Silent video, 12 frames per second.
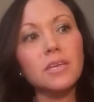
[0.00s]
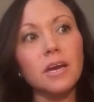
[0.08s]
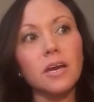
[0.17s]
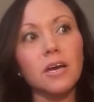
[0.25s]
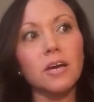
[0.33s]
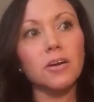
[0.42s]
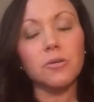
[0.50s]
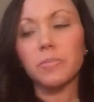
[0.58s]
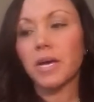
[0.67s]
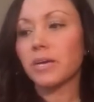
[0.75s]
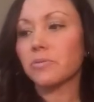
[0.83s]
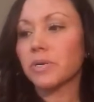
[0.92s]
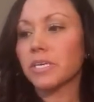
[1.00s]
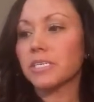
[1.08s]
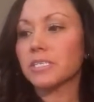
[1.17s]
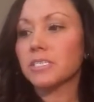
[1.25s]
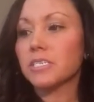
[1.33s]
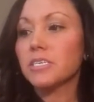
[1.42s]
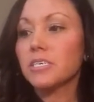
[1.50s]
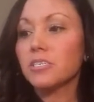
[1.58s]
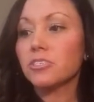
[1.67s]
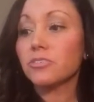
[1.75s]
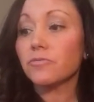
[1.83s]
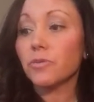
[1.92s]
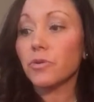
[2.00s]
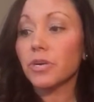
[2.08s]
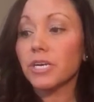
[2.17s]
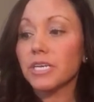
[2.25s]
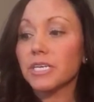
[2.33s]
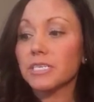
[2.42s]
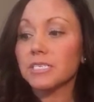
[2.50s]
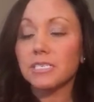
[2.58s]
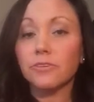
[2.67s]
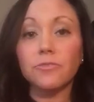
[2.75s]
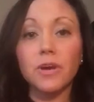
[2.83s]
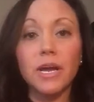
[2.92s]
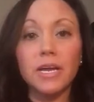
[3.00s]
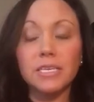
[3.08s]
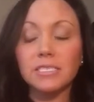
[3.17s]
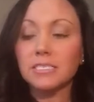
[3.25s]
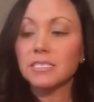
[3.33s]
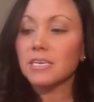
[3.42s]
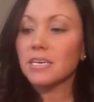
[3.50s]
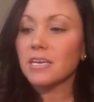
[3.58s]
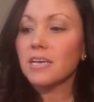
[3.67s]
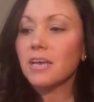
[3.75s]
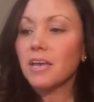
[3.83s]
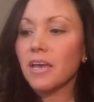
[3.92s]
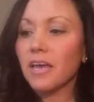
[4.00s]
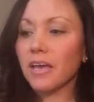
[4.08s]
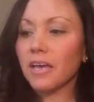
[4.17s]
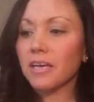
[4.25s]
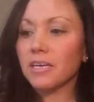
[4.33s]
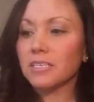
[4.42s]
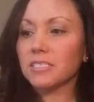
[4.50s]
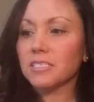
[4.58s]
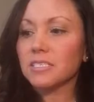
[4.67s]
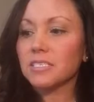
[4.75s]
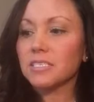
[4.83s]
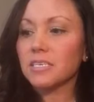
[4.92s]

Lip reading: I went to Florida to see a friend and